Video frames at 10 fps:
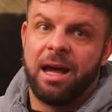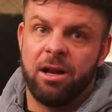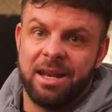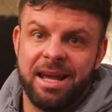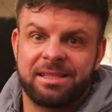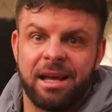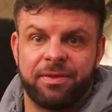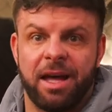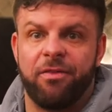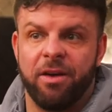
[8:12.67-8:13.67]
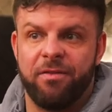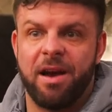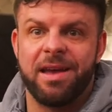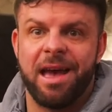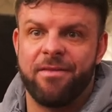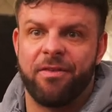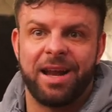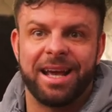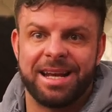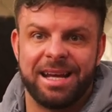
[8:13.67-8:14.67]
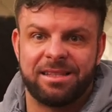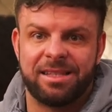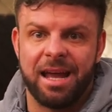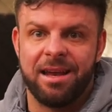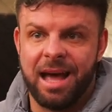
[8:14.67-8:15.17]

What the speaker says: I know the next set after that will feel very heavy for like an 8 to 10.